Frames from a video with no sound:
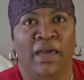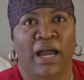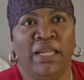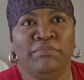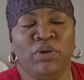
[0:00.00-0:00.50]

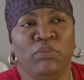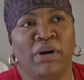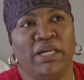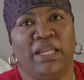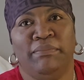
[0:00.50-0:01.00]
And then me look
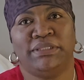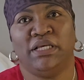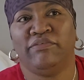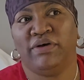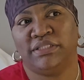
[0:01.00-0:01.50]
back in at
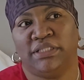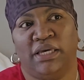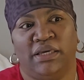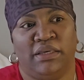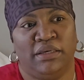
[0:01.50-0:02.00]
myself and
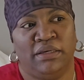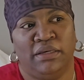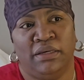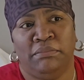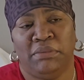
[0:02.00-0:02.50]
say,
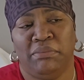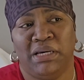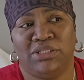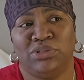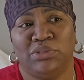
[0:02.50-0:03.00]
maybe
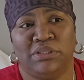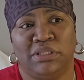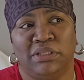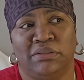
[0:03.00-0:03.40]
I truth.